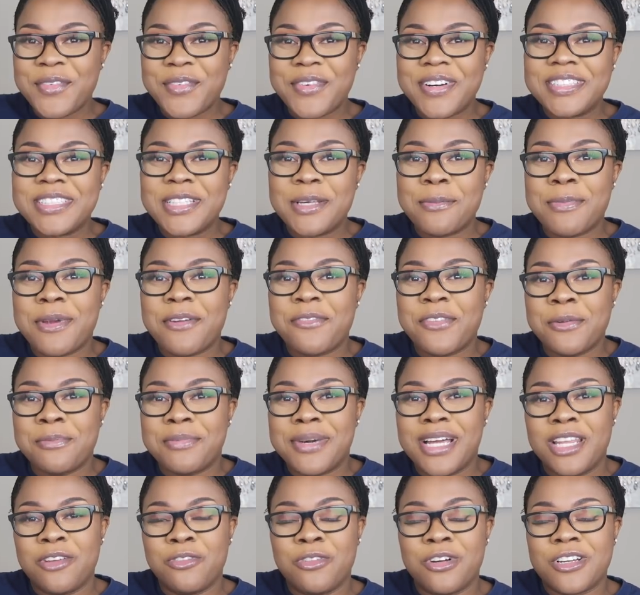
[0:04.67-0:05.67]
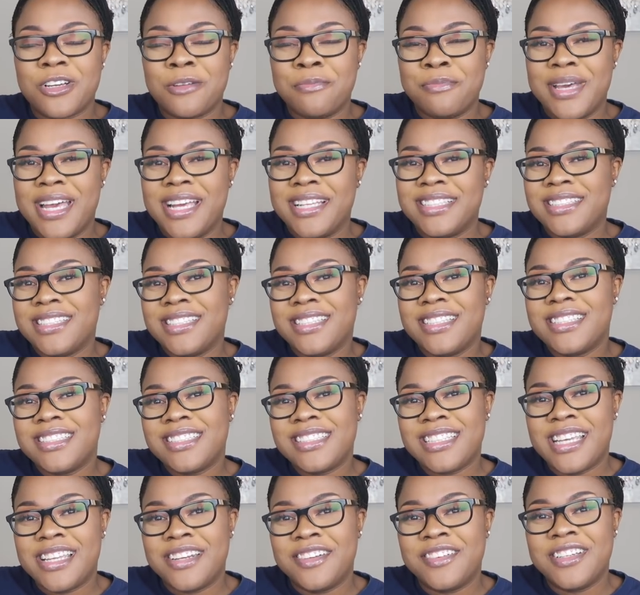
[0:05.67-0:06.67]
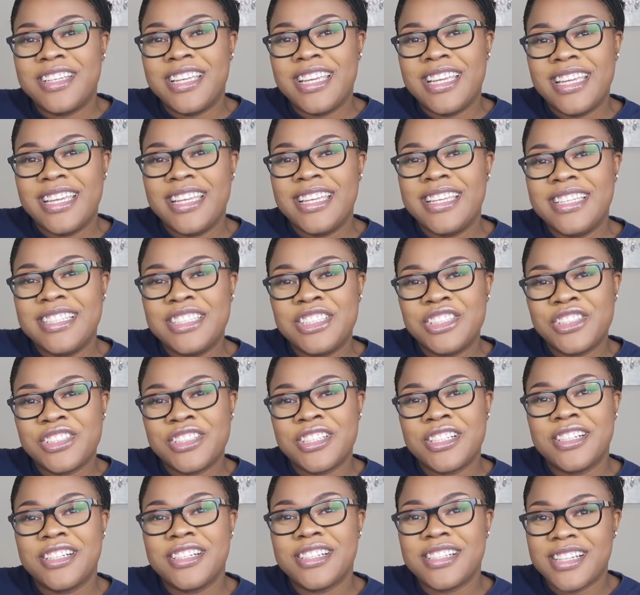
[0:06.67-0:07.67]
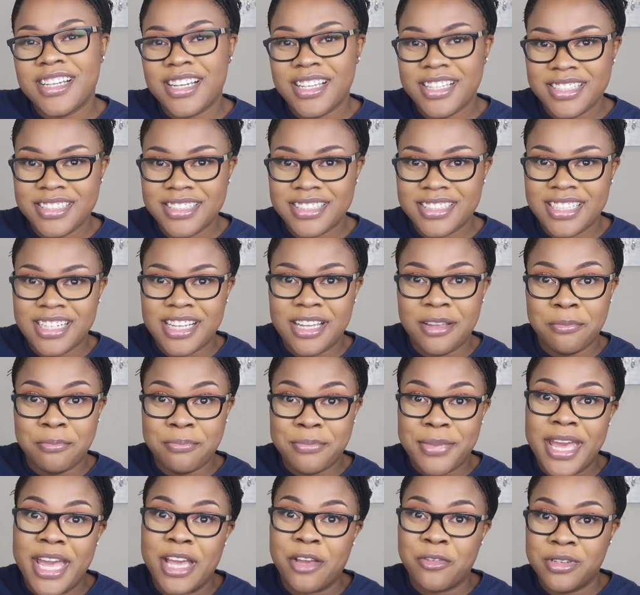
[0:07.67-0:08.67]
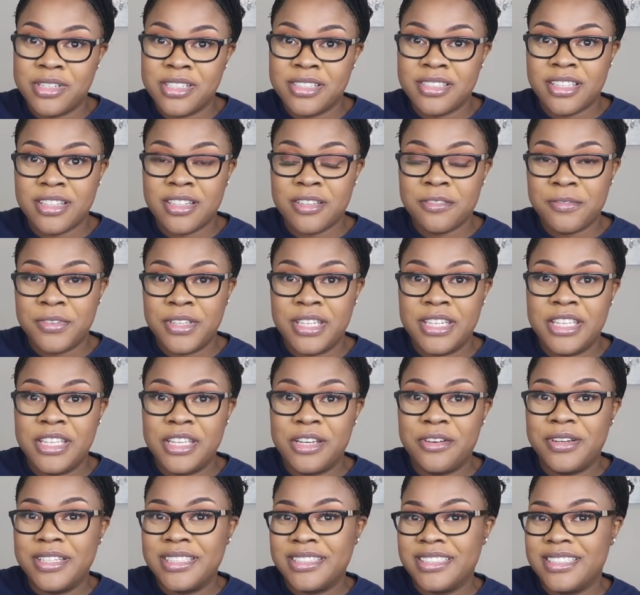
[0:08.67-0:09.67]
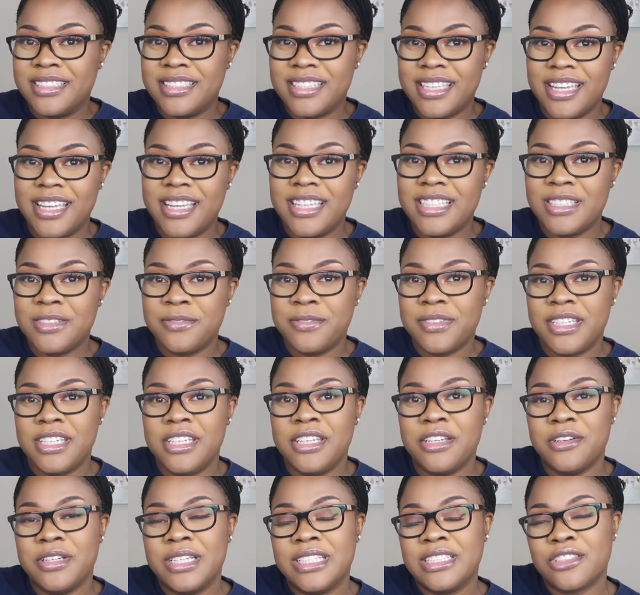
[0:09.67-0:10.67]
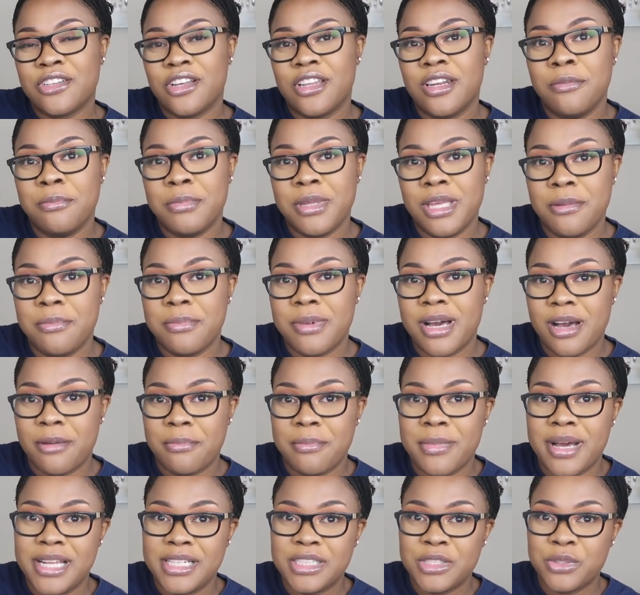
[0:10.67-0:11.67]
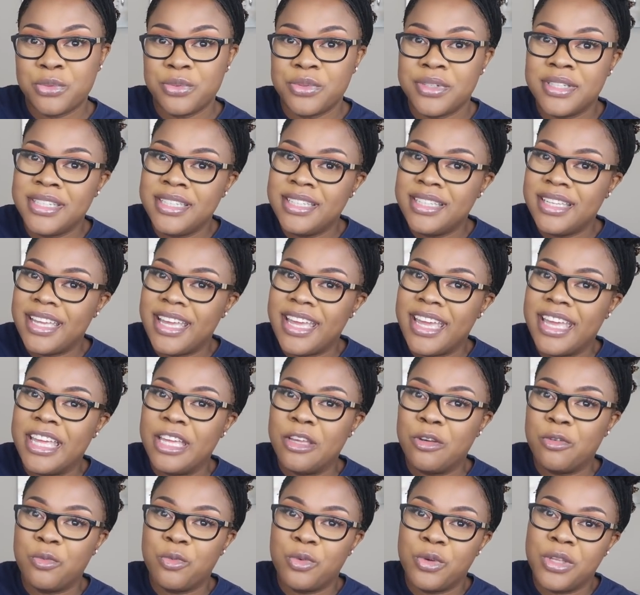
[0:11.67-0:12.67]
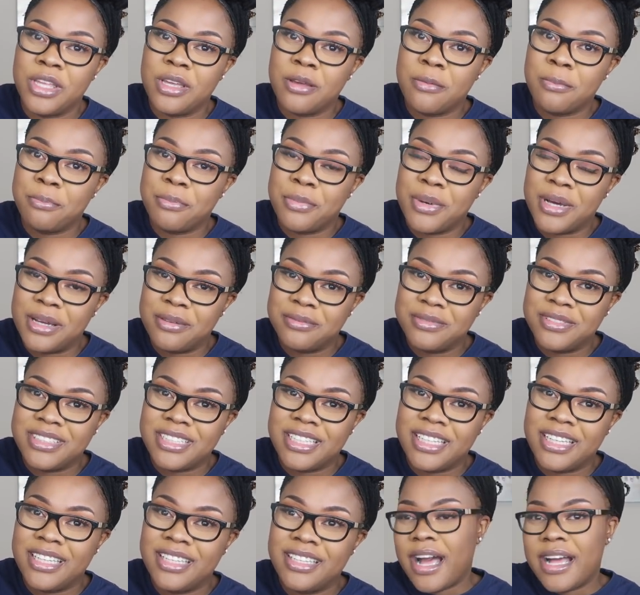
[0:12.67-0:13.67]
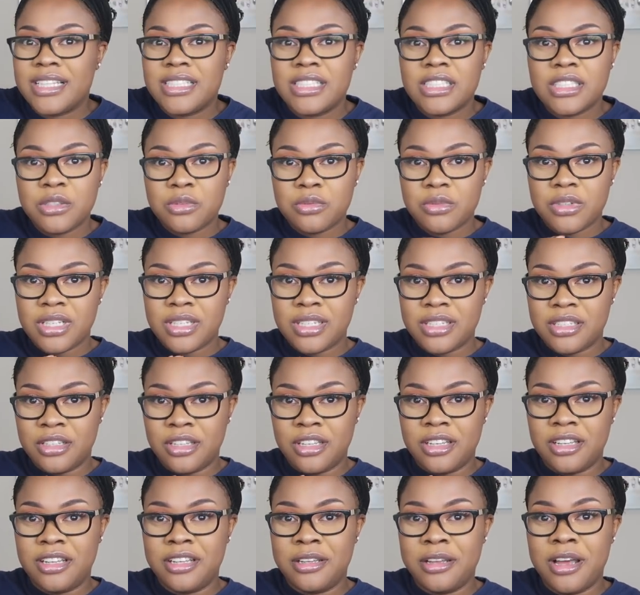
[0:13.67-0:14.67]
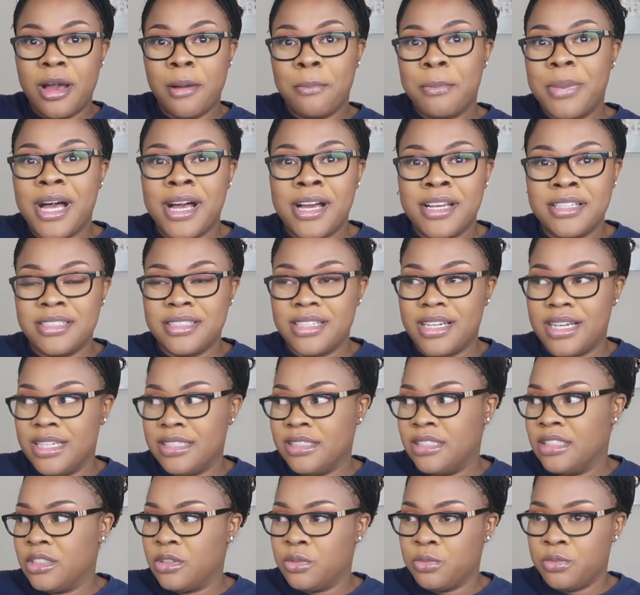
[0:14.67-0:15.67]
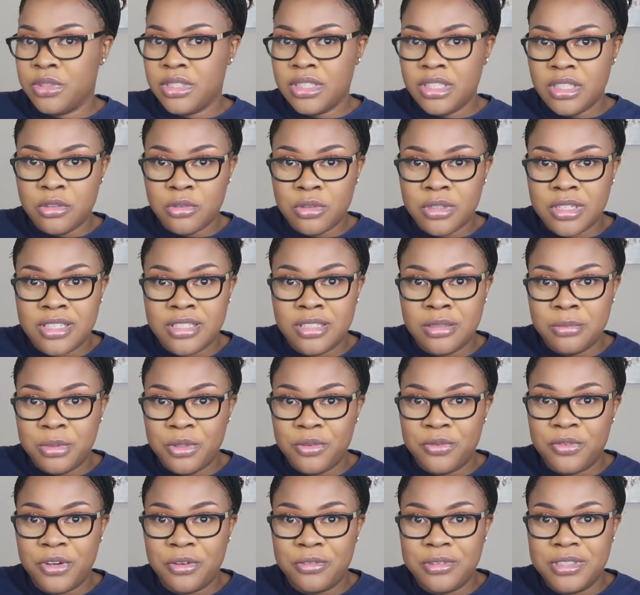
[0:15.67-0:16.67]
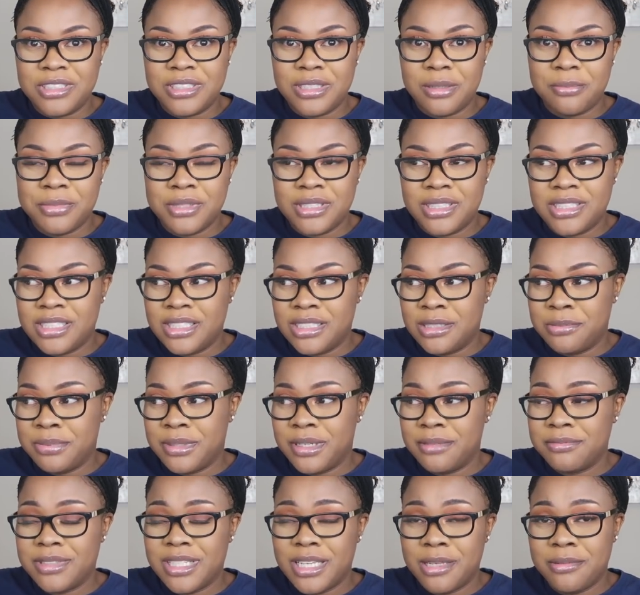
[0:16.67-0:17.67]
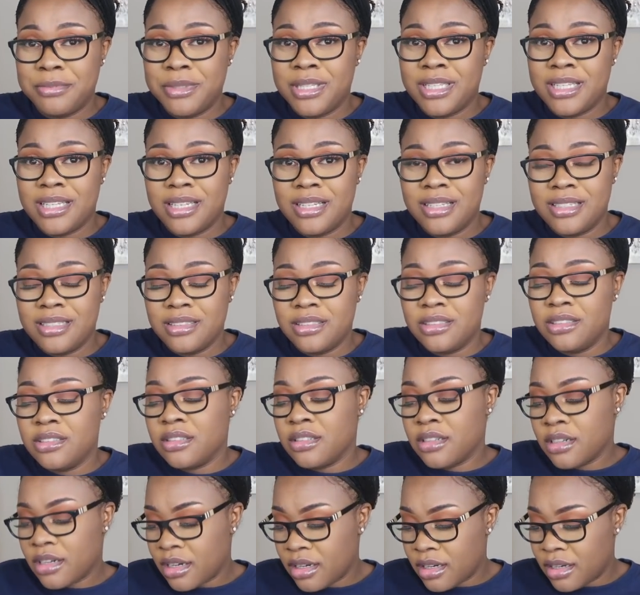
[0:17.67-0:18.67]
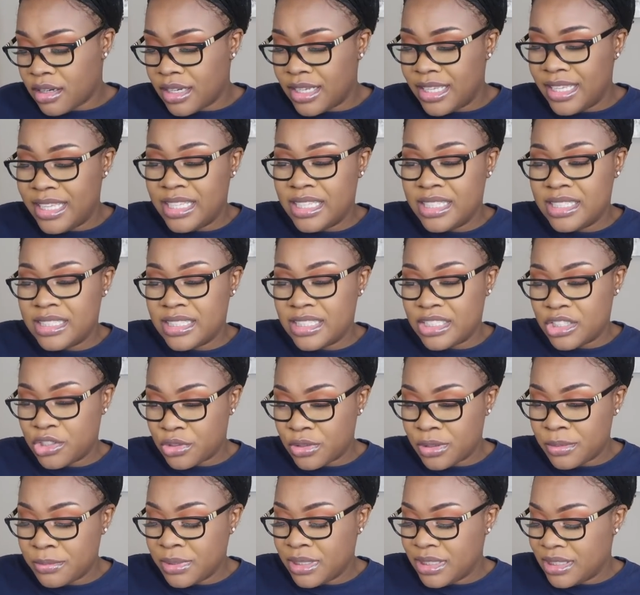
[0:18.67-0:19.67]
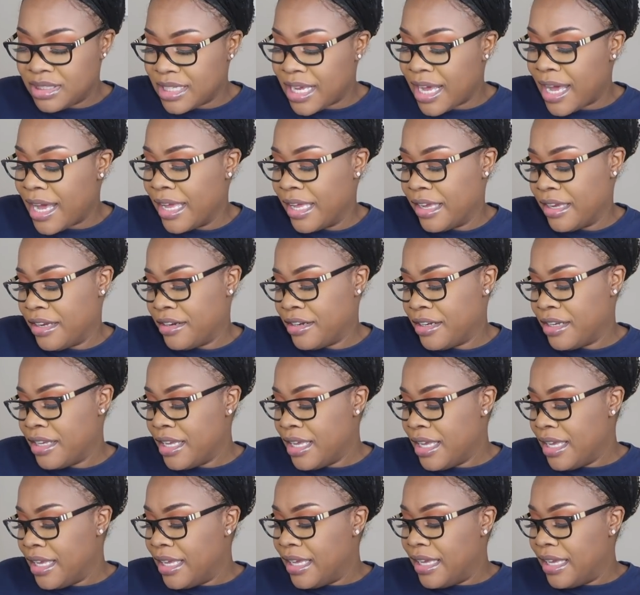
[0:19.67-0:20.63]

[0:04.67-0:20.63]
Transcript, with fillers: What's up everybody, welcome back to the channel. It is your girl Colors and I'm back with another video, and today's video is going to be about my twenty-eight week bump date. I just want to apologize just really quickly before we jump into this bump date because your girl is extremely tired.